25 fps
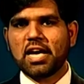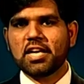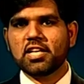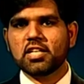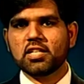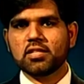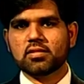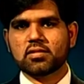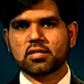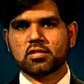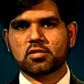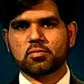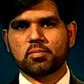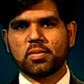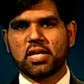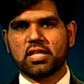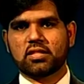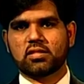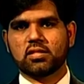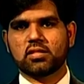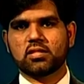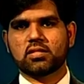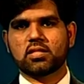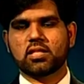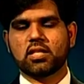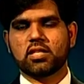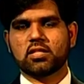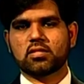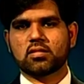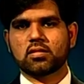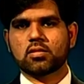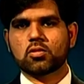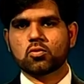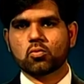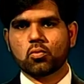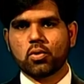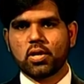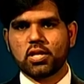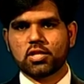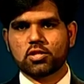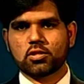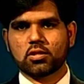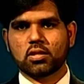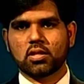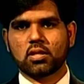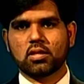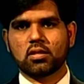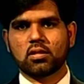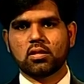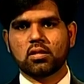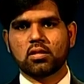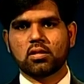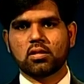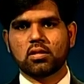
research methods in a situation